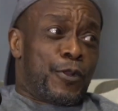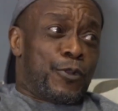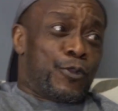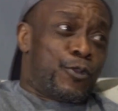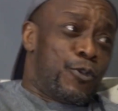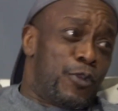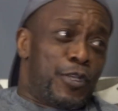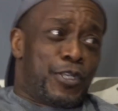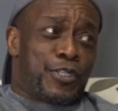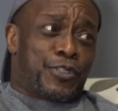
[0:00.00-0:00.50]

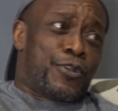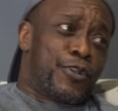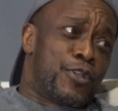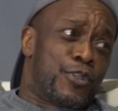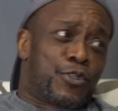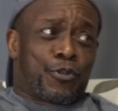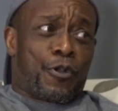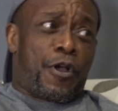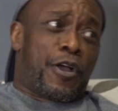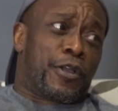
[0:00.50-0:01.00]
Do this to the
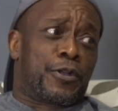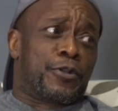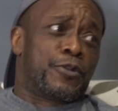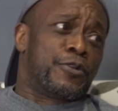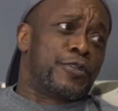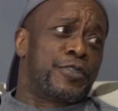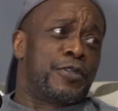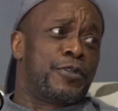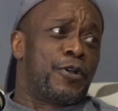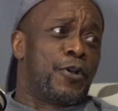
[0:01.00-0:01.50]

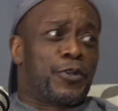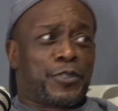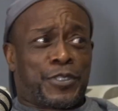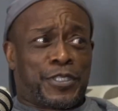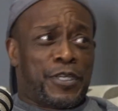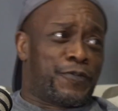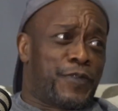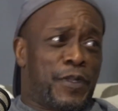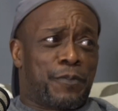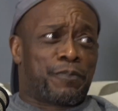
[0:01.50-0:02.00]
truckers,
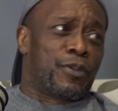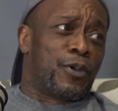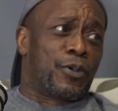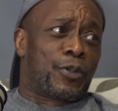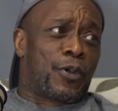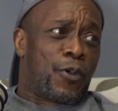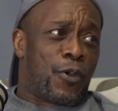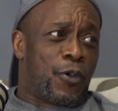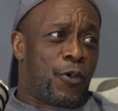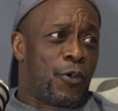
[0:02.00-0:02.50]
see if they blow
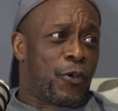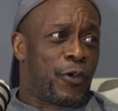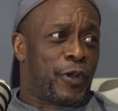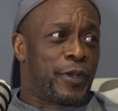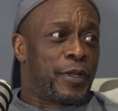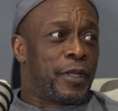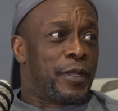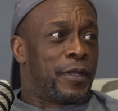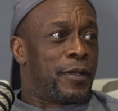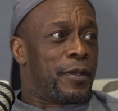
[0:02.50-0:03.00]
the horn.
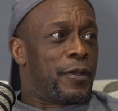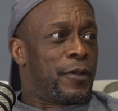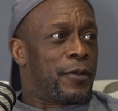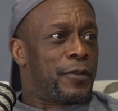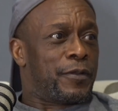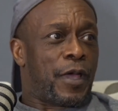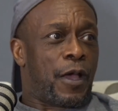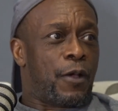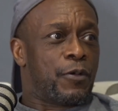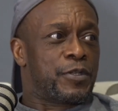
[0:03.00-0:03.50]

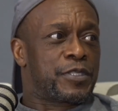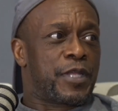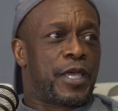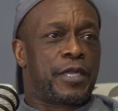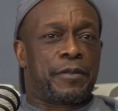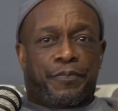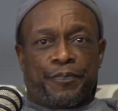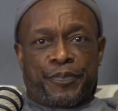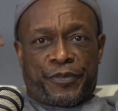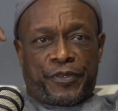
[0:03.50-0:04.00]
Now it's
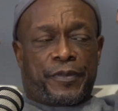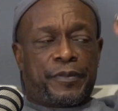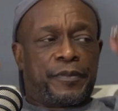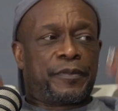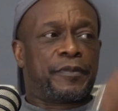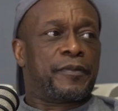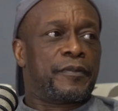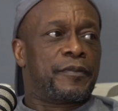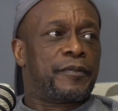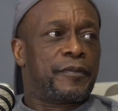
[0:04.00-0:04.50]
like,
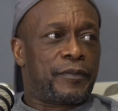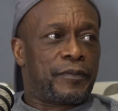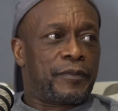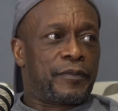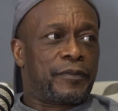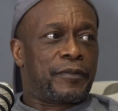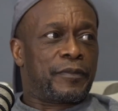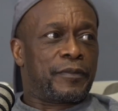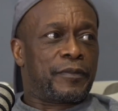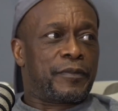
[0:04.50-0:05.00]

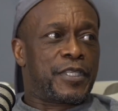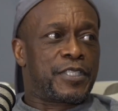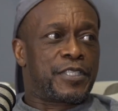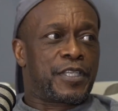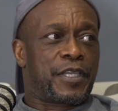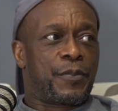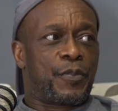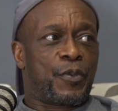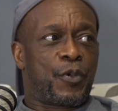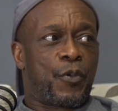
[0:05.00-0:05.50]
just
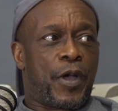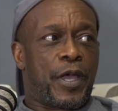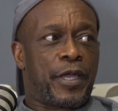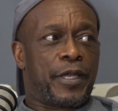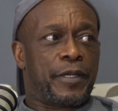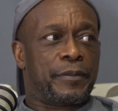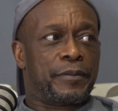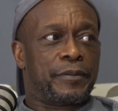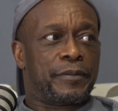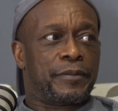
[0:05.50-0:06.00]
keep them quiet.